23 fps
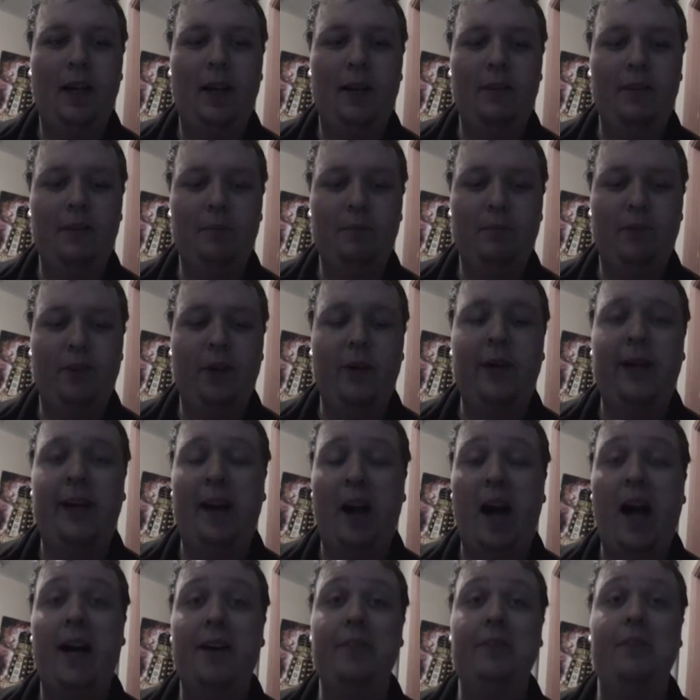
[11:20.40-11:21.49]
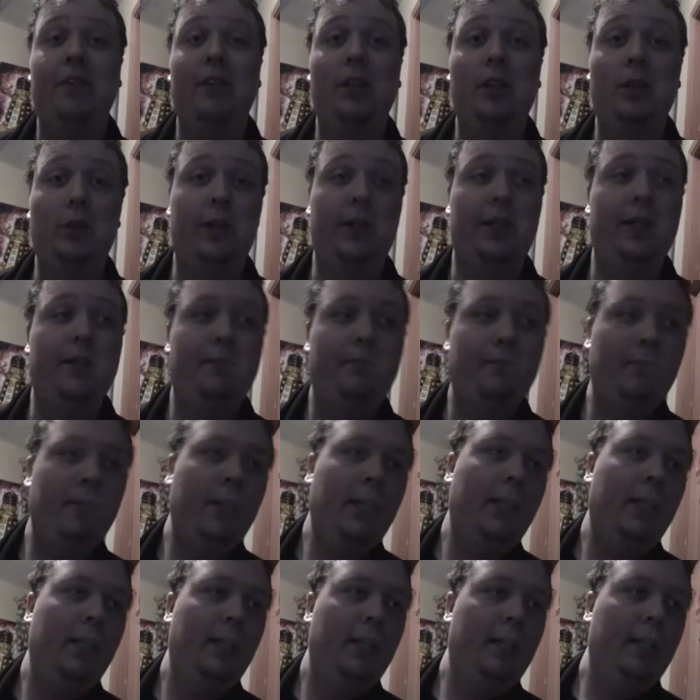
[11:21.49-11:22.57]
Very convoluted.
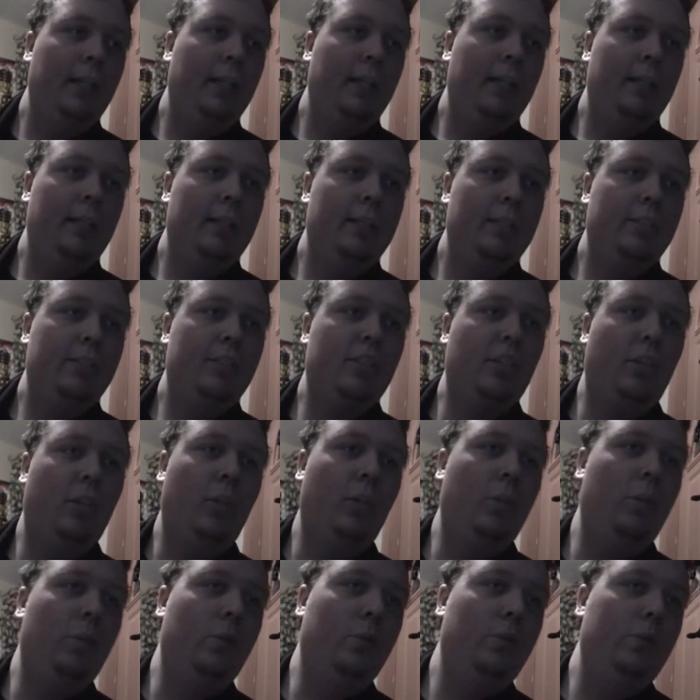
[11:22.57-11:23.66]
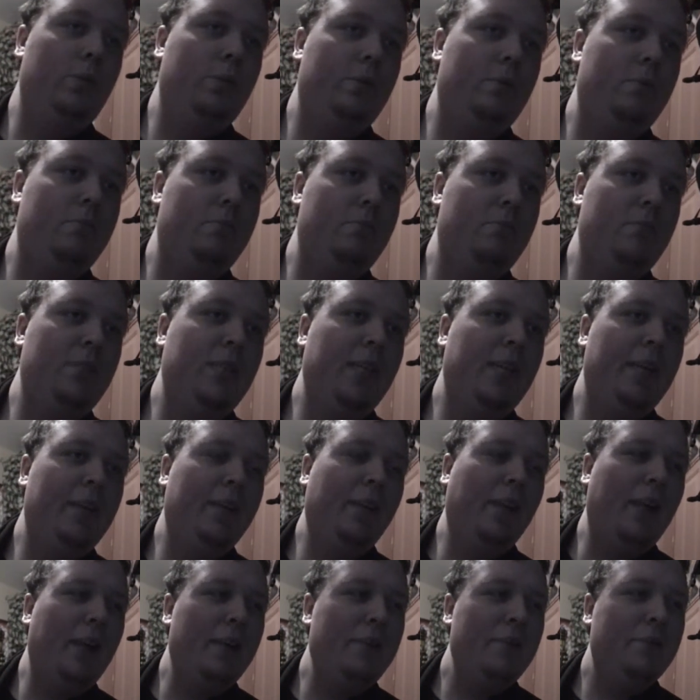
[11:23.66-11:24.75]
So,
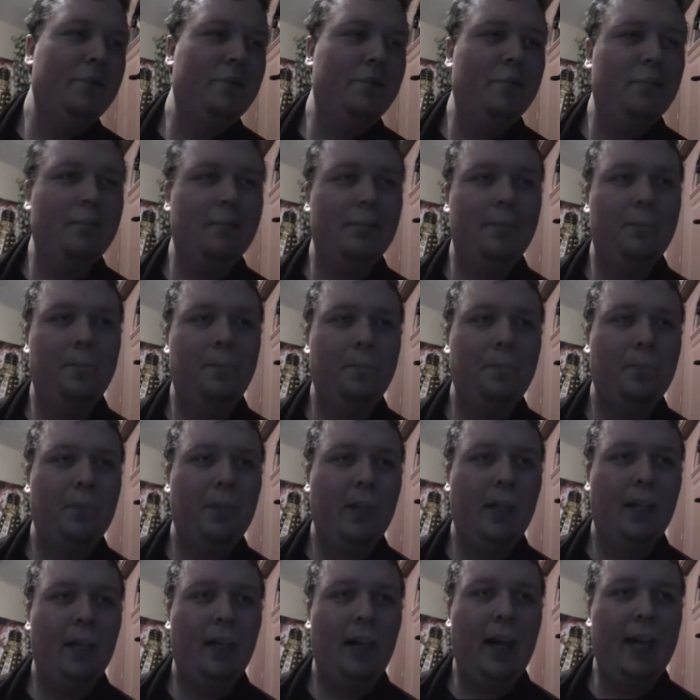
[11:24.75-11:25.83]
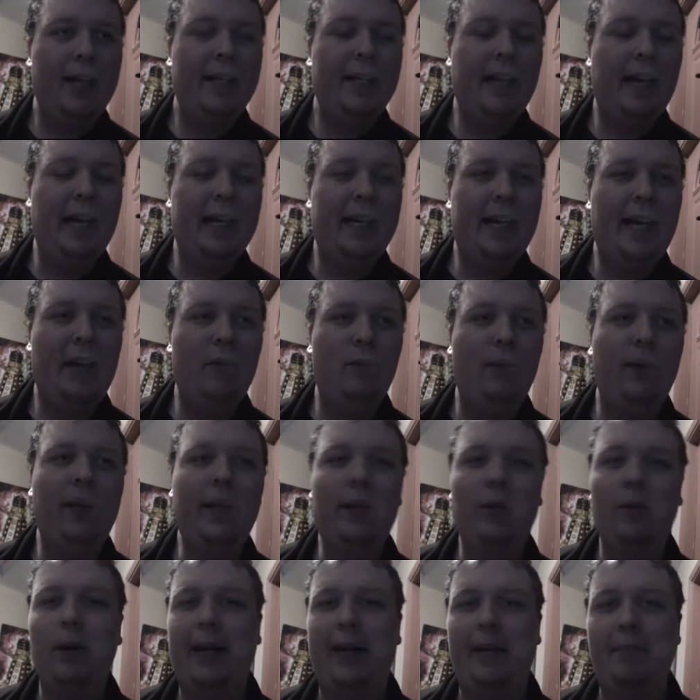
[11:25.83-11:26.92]
yeah, I can't
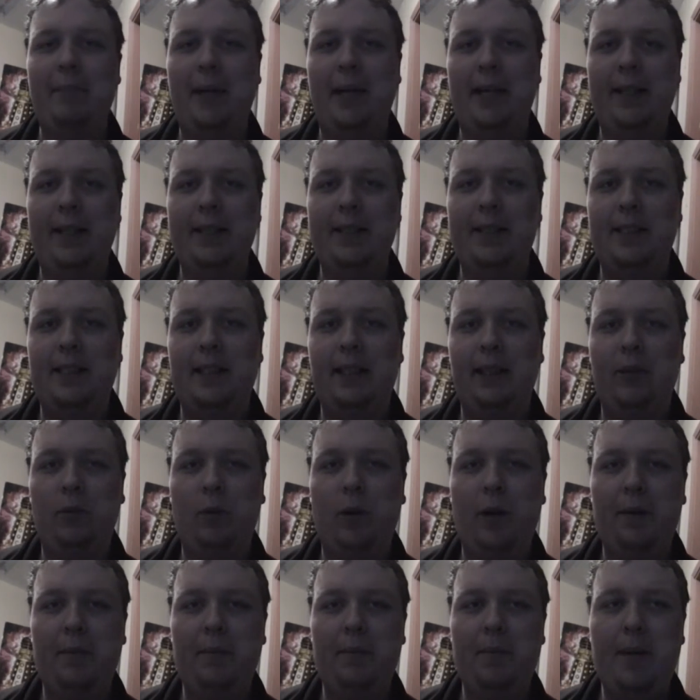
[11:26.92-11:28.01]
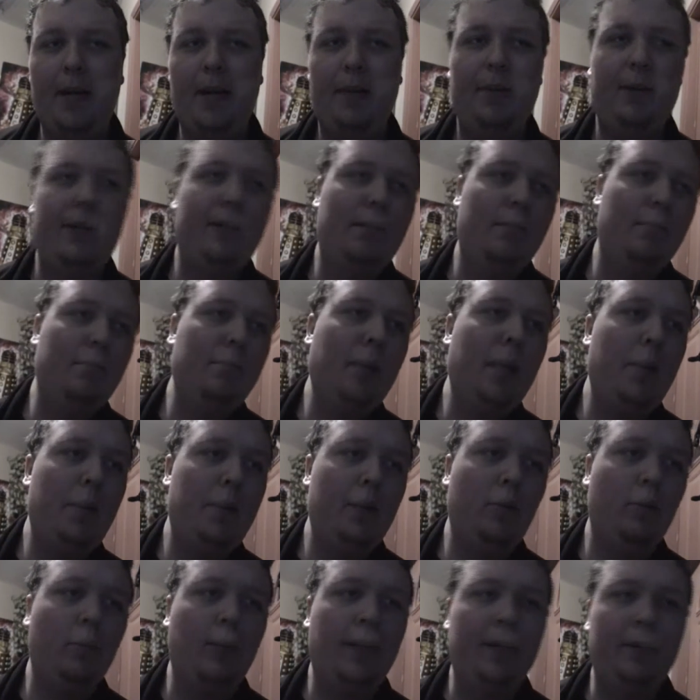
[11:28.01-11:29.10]
really recommend this to anyone. Maybe a
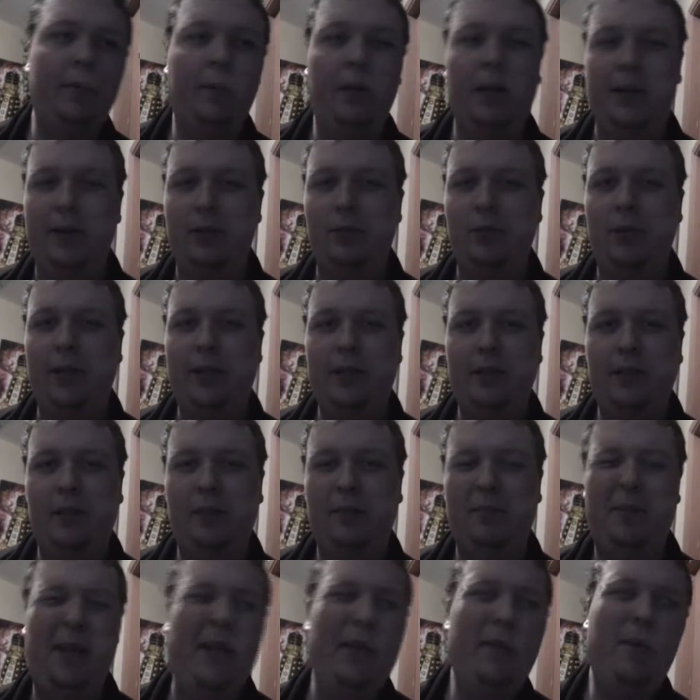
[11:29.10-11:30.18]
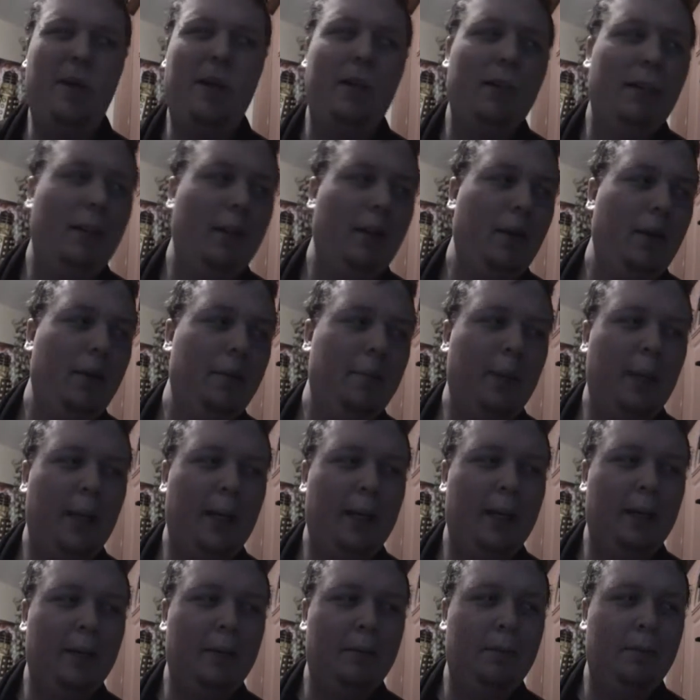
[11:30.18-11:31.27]
Redbox rental, maybe.
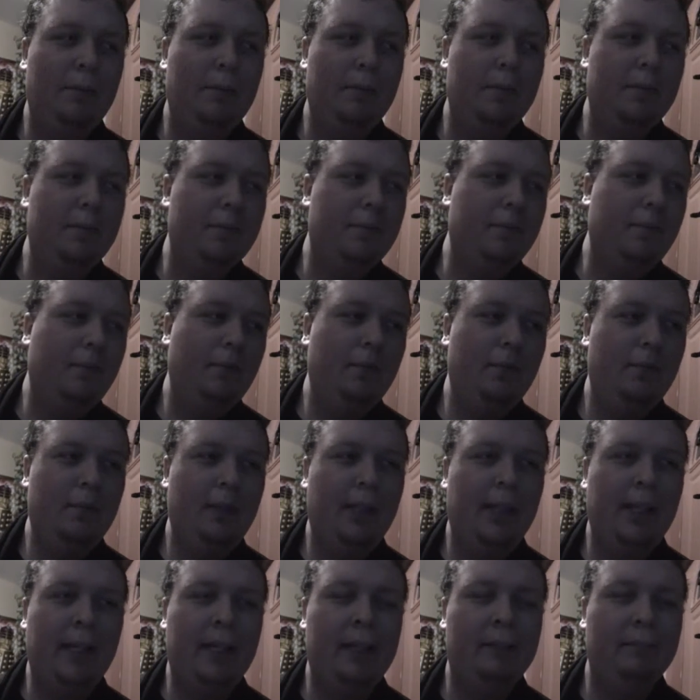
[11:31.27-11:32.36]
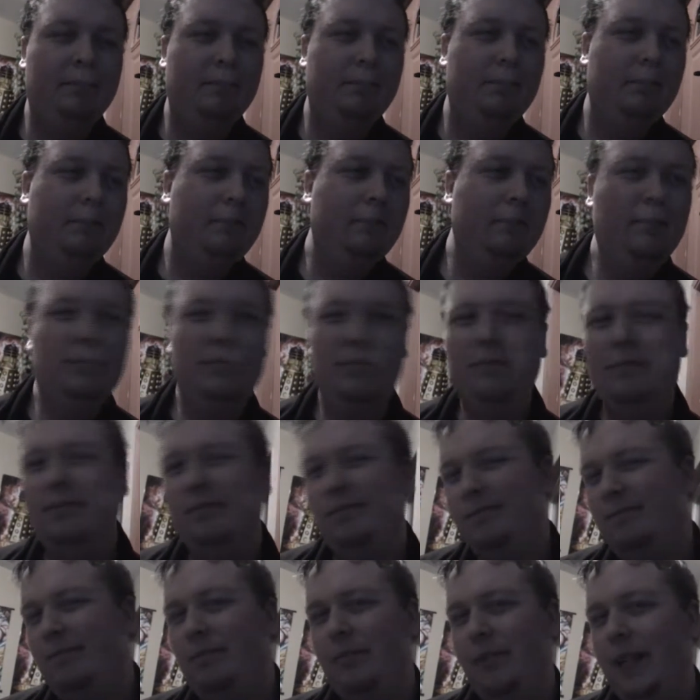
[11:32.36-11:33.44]
But, yeah,
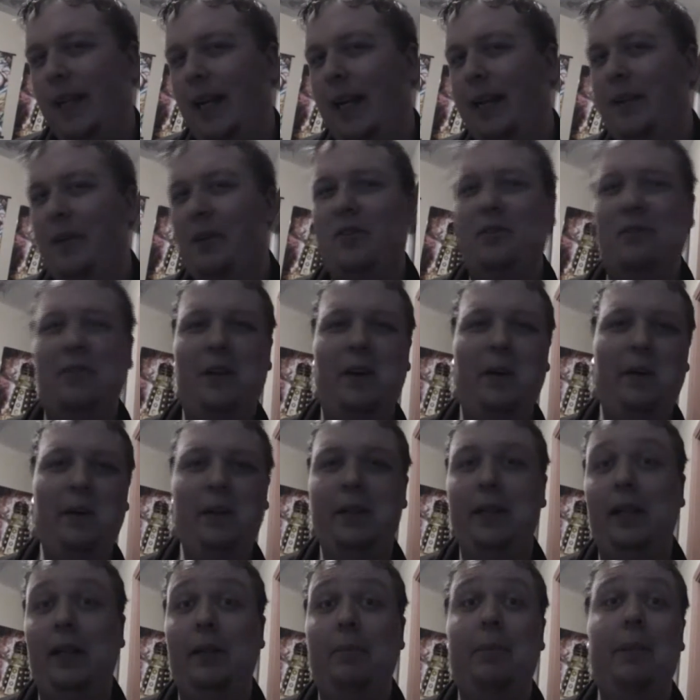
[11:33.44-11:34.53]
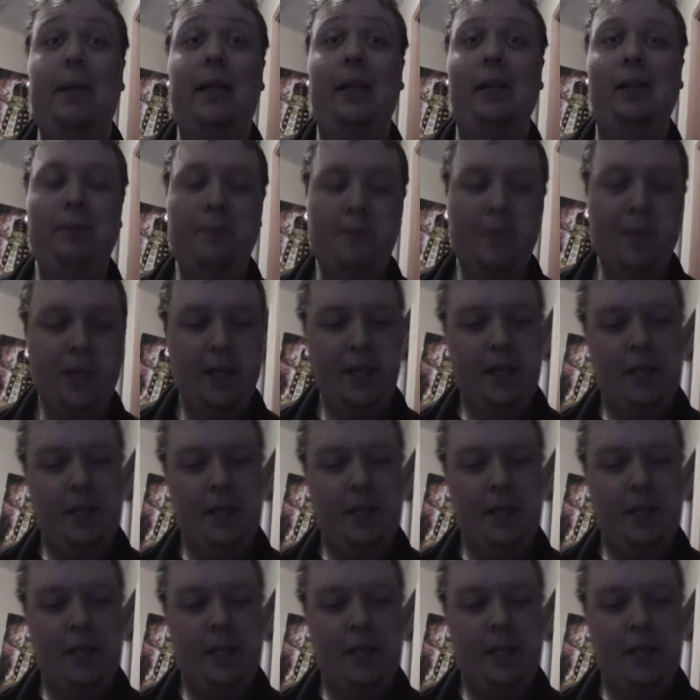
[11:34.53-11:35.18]
there's very little appeal.